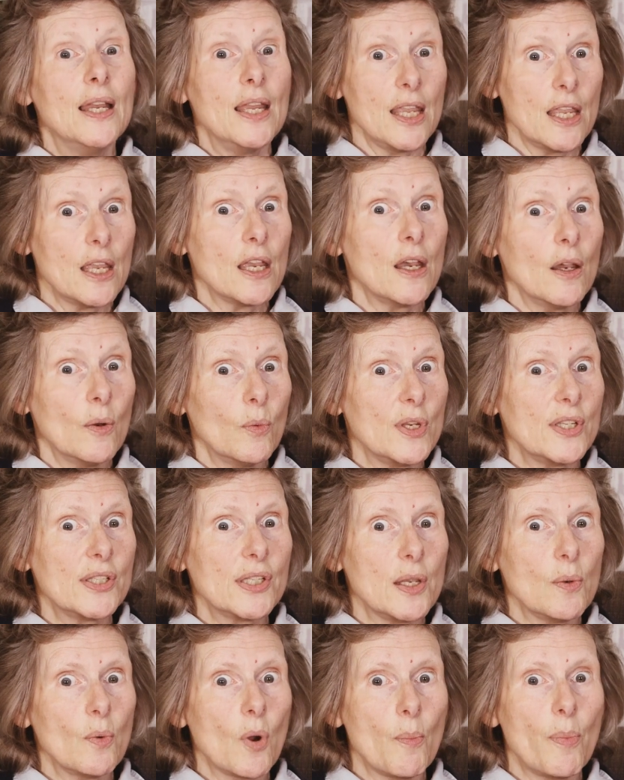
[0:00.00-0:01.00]
Here we
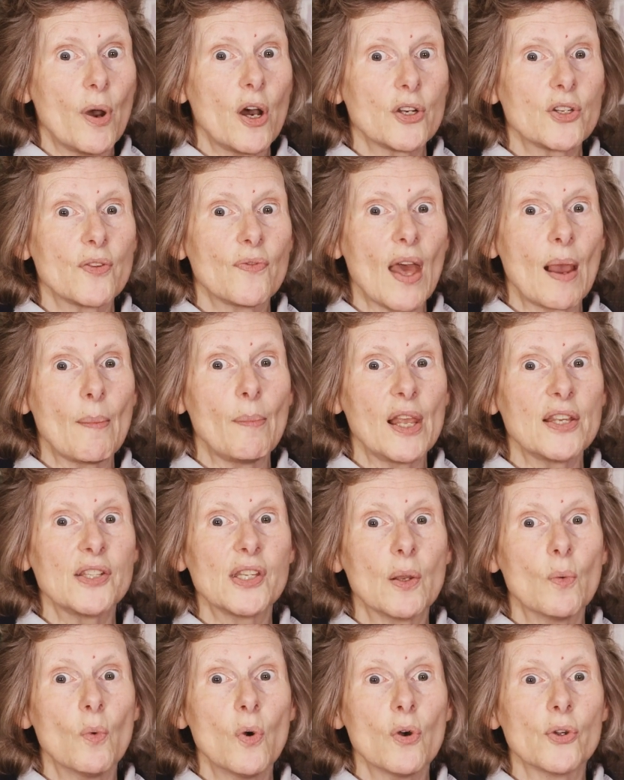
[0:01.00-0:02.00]
see what part of that
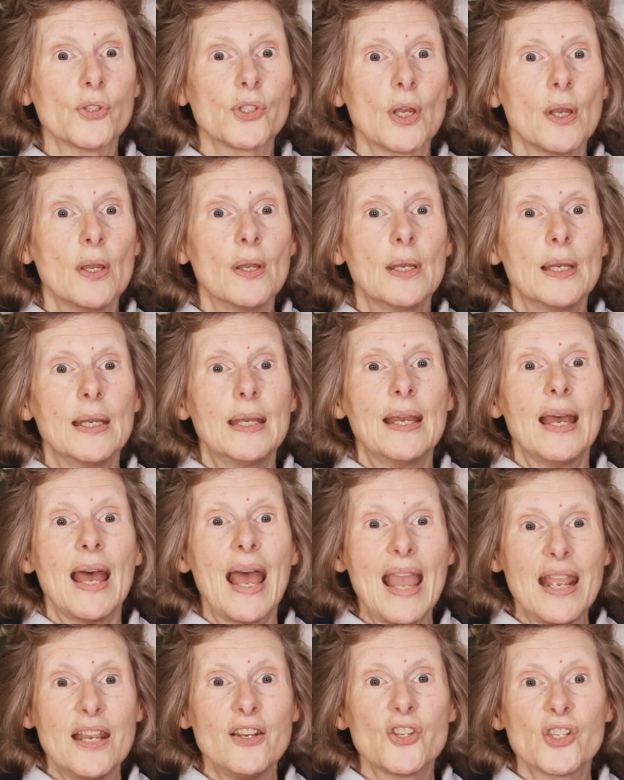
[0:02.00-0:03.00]
blessing was.
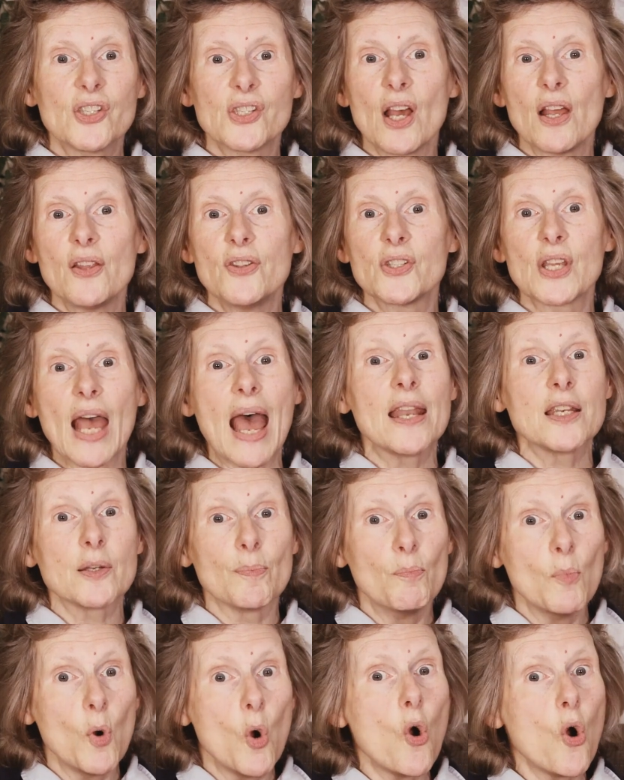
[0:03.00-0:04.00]
8 sons
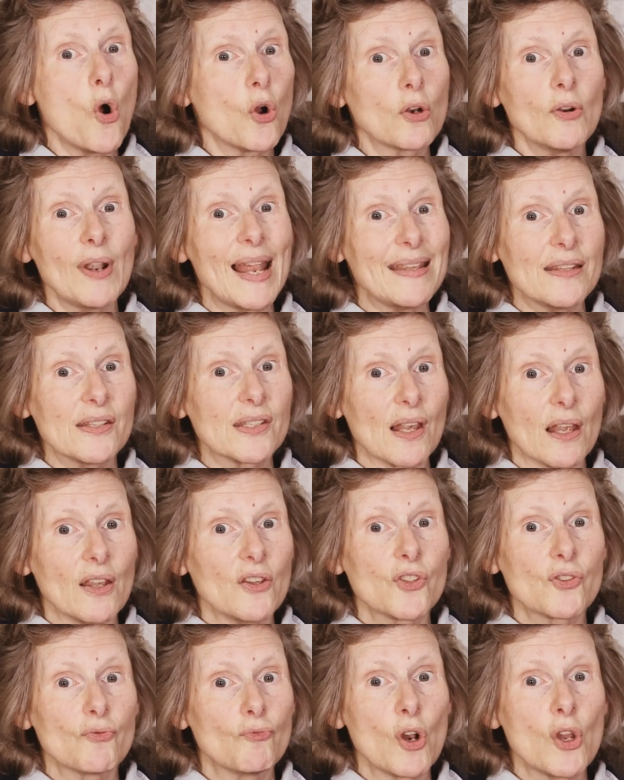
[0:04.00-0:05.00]
and more
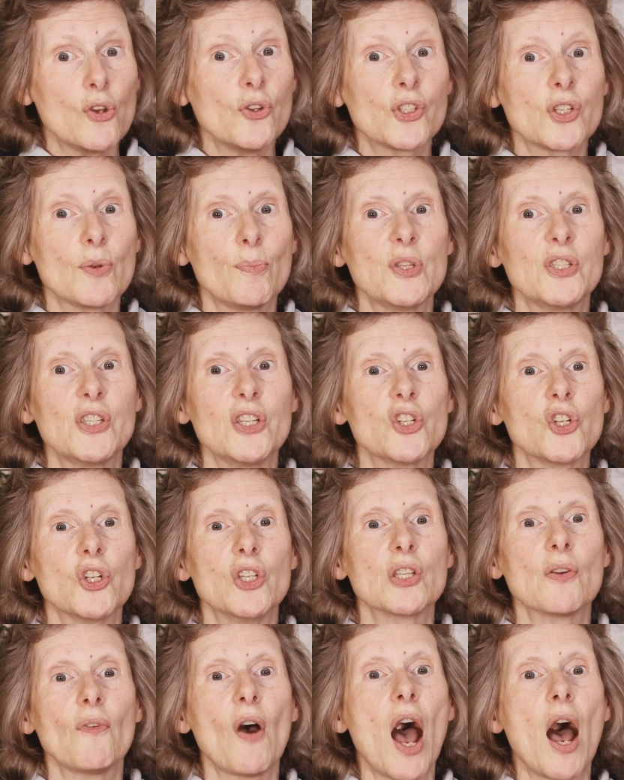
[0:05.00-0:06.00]
grandsons rose to
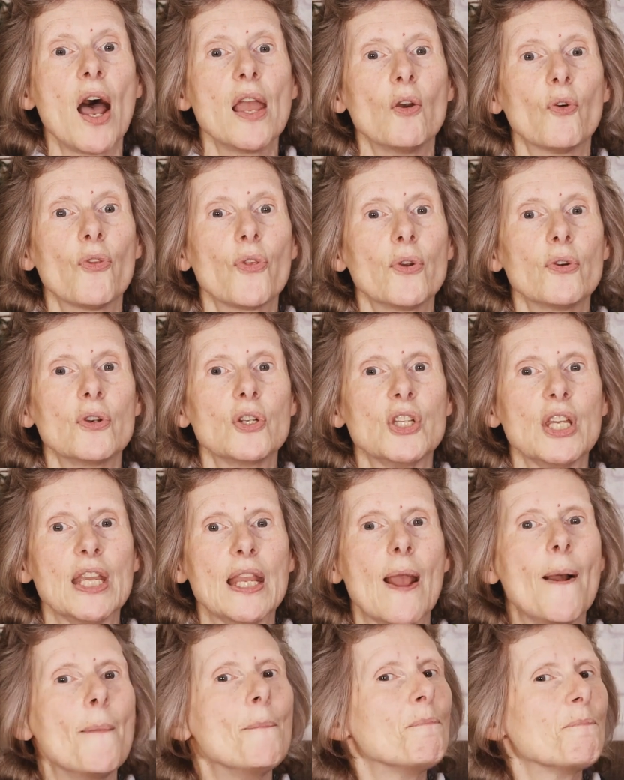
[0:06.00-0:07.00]
positions of high
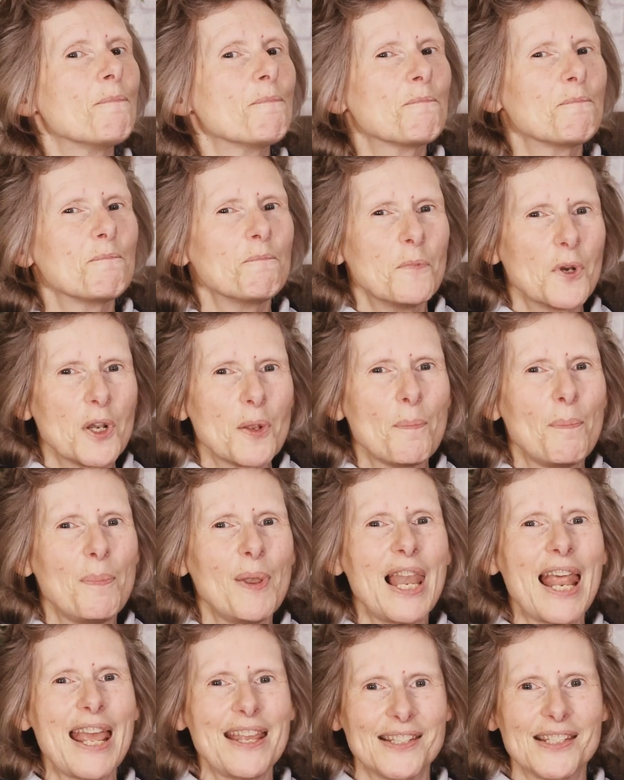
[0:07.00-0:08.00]
authority. What a
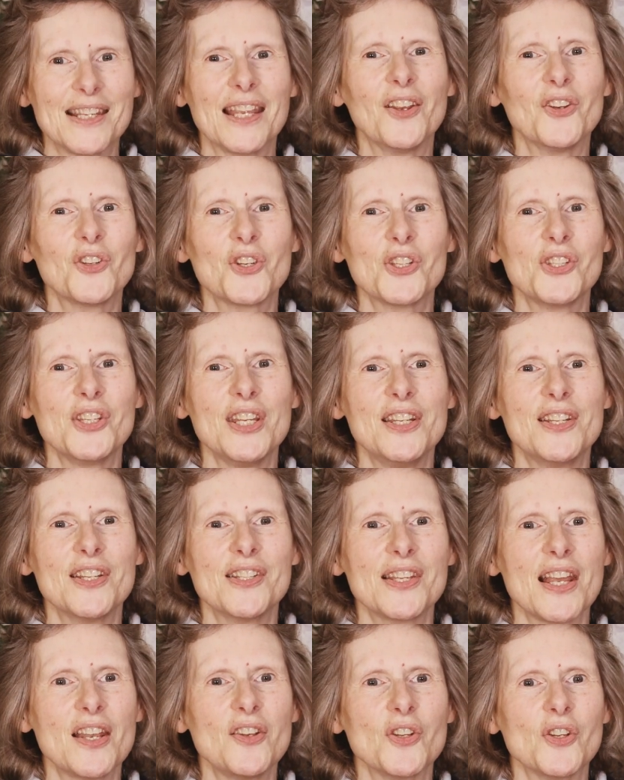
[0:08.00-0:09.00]
blessing to see
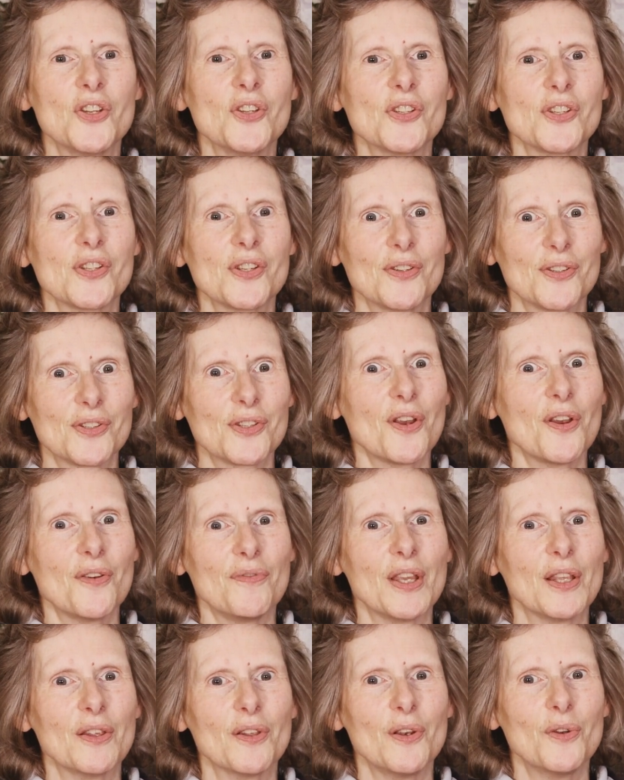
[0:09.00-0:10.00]
descendants
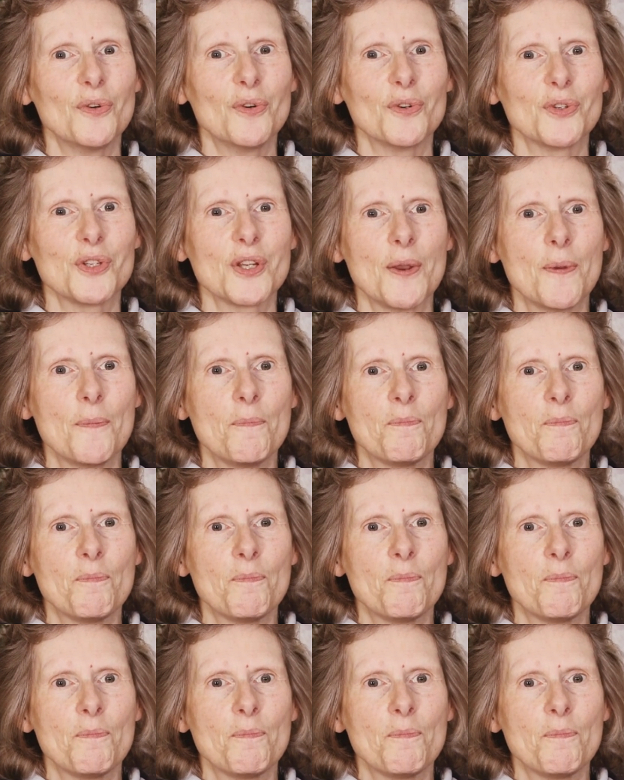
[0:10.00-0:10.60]
serving the Lord.